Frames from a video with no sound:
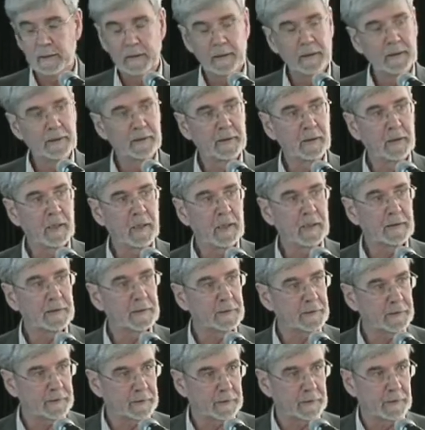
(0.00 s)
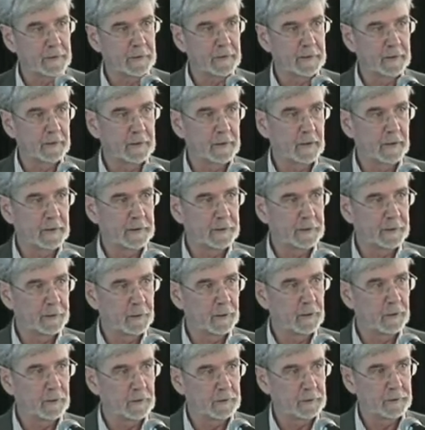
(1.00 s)
In the last
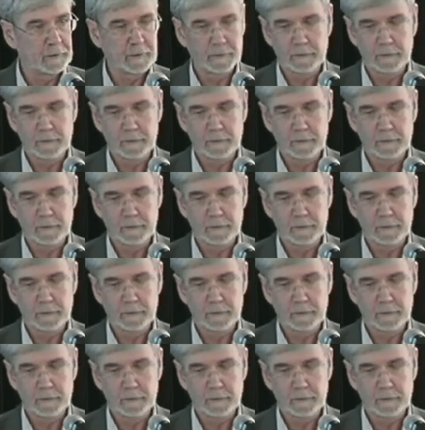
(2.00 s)
interglacial,